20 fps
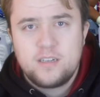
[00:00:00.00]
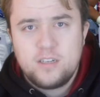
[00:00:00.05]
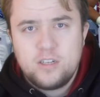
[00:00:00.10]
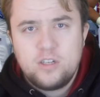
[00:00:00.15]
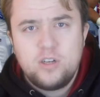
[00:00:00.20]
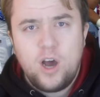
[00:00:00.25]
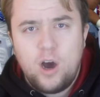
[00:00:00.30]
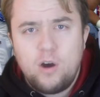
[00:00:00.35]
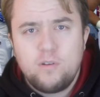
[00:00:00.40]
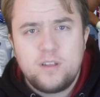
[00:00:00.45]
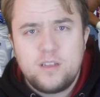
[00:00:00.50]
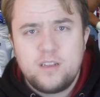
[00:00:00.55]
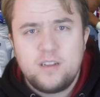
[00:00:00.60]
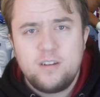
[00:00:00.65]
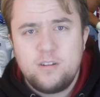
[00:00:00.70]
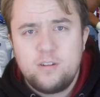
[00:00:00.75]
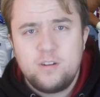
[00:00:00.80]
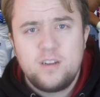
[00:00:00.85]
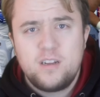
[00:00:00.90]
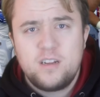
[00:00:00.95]
You know
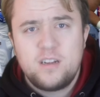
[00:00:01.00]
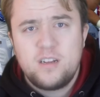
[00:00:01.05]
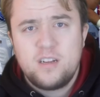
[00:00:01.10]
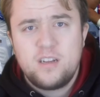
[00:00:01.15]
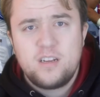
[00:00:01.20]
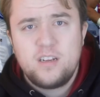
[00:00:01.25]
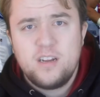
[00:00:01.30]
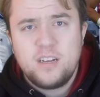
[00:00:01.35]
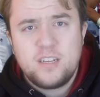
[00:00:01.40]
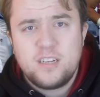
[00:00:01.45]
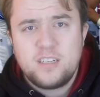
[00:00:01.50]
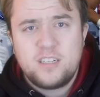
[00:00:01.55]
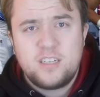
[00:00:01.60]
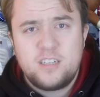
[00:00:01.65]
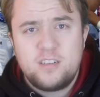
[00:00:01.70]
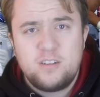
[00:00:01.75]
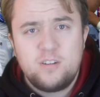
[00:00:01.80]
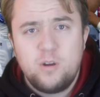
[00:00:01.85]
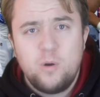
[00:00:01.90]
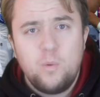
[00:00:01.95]
you just
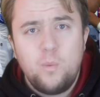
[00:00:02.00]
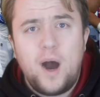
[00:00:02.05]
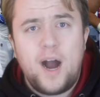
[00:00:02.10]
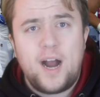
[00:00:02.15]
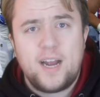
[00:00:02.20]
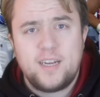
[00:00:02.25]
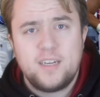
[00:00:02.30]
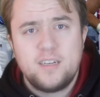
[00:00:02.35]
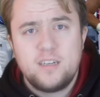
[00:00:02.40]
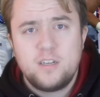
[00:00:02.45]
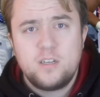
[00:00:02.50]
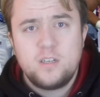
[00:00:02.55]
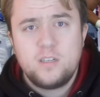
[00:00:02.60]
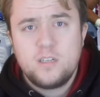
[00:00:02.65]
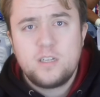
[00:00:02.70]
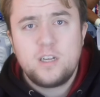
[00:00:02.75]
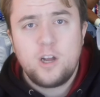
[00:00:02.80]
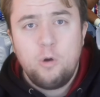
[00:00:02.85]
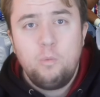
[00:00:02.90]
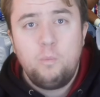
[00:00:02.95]
why?
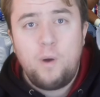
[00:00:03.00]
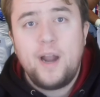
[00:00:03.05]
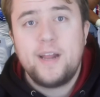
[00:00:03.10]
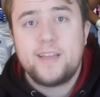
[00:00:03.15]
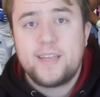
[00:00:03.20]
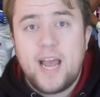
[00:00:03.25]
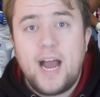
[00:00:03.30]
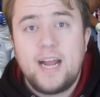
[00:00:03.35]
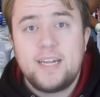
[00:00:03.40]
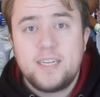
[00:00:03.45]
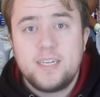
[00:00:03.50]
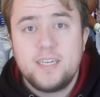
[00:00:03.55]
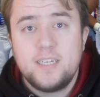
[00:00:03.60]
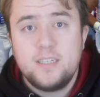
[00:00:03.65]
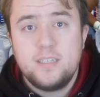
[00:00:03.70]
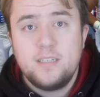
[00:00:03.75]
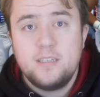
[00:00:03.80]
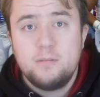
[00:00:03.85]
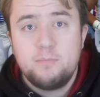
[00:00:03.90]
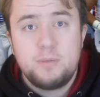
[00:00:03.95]
You just want
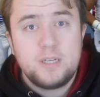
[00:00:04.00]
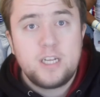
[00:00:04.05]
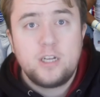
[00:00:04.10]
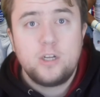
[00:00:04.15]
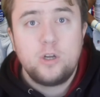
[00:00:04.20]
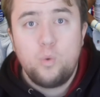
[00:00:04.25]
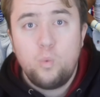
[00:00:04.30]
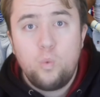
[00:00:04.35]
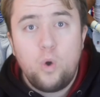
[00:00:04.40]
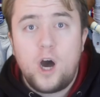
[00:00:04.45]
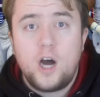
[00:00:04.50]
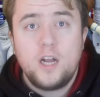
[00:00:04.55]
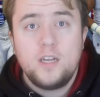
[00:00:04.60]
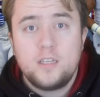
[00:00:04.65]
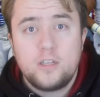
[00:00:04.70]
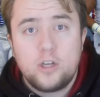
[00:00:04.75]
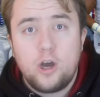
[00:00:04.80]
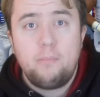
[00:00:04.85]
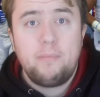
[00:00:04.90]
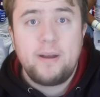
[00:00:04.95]
attention because you
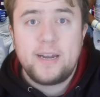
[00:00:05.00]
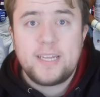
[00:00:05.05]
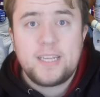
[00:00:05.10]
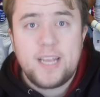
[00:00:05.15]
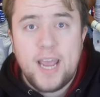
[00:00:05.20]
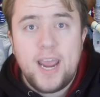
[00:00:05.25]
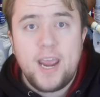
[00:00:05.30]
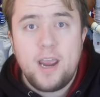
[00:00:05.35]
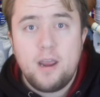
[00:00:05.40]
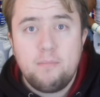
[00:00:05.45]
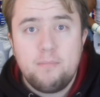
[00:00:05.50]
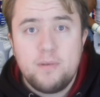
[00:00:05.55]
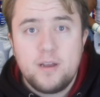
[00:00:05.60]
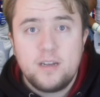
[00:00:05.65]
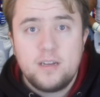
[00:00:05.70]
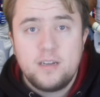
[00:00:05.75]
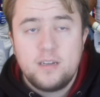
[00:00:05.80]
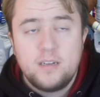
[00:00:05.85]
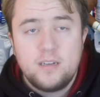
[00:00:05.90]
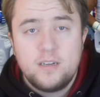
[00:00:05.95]
won so many games.
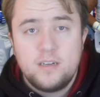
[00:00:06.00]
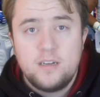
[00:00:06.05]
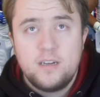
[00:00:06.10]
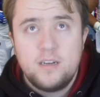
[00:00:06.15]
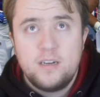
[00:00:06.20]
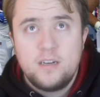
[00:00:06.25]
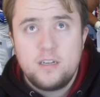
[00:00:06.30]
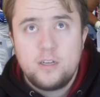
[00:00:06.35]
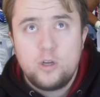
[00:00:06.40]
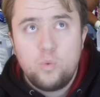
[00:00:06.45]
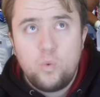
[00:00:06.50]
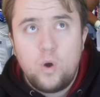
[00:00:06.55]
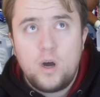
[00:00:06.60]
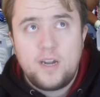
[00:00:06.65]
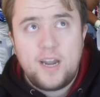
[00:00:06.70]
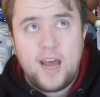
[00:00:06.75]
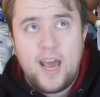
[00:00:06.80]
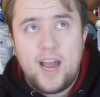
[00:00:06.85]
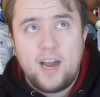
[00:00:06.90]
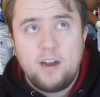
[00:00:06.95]
You
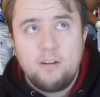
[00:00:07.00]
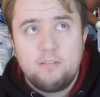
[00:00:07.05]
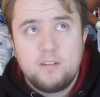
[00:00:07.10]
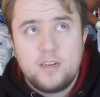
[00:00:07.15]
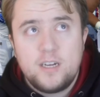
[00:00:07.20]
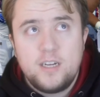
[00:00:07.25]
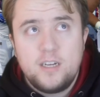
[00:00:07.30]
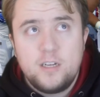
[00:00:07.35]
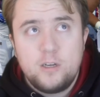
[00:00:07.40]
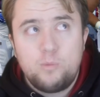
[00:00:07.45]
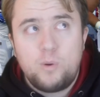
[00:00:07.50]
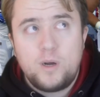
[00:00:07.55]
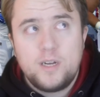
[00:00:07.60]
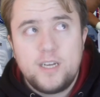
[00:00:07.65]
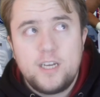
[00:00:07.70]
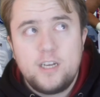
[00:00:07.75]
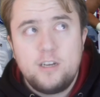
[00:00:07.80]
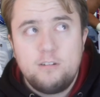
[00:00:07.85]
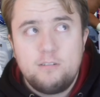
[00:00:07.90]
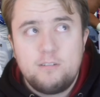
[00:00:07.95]
won last week. You
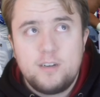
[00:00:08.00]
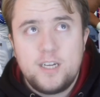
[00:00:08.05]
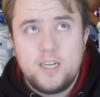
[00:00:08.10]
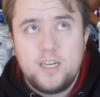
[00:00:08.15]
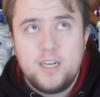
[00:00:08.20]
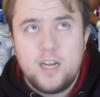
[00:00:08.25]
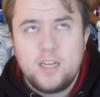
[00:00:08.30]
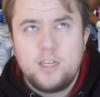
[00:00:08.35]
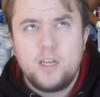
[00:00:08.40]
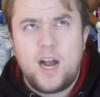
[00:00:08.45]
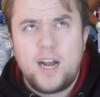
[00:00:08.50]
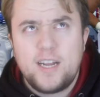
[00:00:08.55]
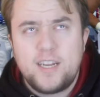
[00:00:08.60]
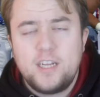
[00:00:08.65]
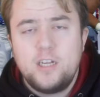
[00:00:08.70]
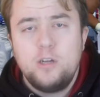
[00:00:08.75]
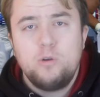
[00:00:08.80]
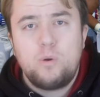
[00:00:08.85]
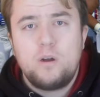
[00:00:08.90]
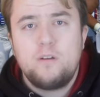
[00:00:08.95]
won this week, and you, I
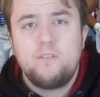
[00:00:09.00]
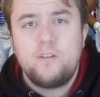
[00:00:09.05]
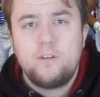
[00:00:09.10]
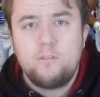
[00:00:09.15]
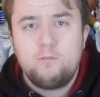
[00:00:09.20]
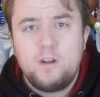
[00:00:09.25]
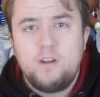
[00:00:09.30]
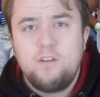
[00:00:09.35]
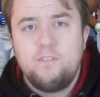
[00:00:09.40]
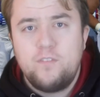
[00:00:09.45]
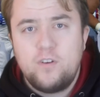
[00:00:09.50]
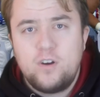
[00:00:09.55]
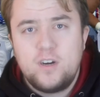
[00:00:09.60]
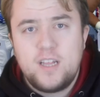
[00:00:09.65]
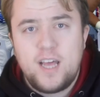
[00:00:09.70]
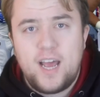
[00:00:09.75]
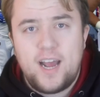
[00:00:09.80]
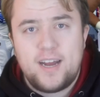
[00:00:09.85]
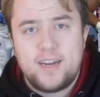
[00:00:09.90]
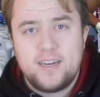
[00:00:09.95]
think you won the week
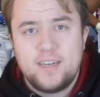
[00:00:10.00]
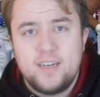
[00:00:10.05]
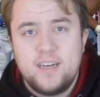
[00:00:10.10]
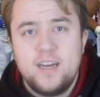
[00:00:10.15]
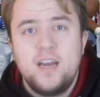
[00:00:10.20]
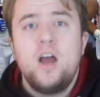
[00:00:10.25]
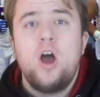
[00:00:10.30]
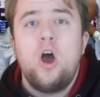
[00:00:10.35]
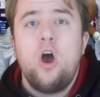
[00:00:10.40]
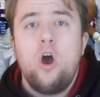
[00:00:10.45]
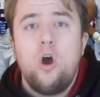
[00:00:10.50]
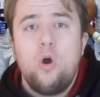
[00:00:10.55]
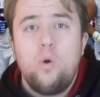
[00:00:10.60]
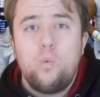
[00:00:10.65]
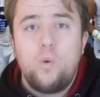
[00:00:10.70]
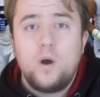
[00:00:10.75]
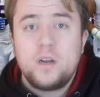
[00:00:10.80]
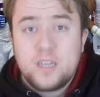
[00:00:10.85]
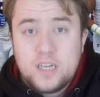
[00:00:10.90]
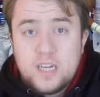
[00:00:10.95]
before that.
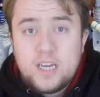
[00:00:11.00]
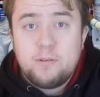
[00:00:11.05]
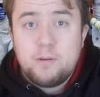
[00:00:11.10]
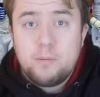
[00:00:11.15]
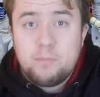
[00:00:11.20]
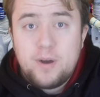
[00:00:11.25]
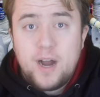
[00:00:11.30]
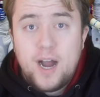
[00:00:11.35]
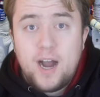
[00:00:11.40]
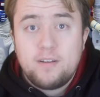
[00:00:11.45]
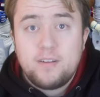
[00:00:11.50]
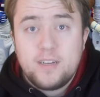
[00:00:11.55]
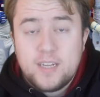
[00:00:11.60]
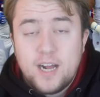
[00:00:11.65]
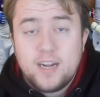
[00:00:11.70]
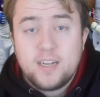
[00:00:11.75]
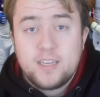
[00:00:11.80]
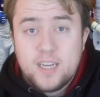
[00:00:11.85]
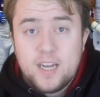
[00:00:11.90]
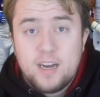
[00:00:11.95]
Well, Stephen Brown, you
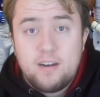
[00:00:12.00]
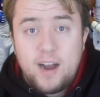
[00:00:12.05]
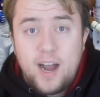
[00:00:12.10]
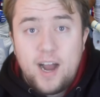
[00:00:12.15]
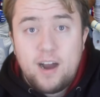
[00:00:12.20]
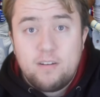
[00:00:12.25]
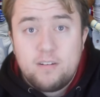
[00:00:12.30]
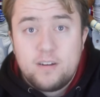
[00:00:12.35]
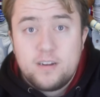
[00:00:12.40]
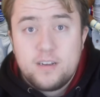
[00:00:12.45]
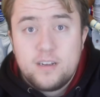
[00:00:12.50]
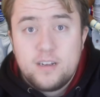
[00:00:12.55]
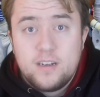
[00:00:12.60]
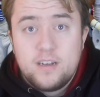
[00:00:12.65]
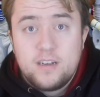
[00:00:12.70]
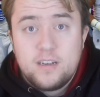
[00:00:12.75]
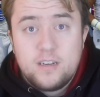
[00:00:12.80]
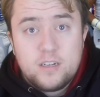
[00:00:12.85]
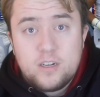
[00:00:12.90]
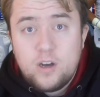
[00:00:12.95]
gotta chill out.
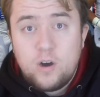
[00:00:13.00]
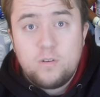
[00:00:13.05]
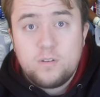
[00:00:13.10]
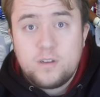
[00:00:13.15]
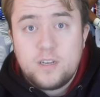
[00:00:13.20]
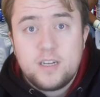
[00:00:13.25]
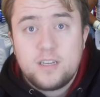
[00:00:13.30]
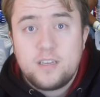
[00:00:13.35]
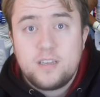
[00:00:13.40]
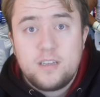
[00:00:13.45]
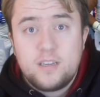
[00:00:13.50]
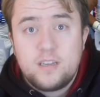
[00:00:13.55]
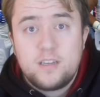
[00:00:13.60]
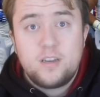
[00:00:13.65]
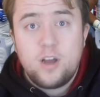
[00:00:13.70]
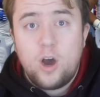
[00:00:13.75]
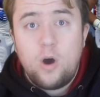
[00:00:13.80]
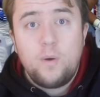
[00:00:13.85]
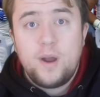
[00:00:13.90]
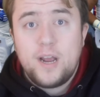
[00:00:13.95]
You don't just
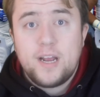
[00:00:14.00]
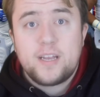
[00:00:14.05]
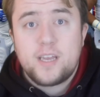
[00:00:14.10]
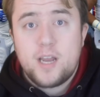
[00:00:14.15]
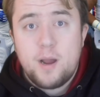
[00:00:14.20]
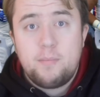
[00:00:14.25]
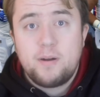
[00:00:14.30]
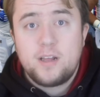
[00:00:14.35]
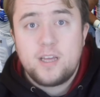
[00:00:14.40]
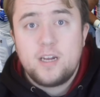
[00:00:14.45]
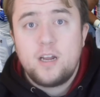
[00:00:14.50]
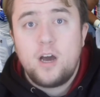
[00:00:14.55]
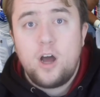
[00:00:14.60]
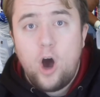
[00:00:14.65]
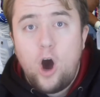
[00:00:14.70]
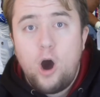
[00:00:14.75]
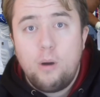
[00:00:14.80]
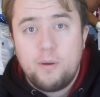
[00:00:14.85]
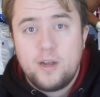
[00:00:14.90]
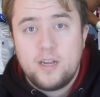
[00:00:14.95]
don't hit somebody in the
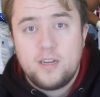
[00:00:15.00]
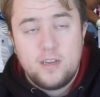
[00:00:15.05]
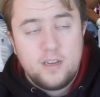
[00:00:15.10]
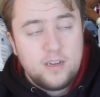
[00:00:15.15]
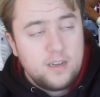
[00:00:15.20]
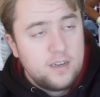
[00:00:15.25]
helmet.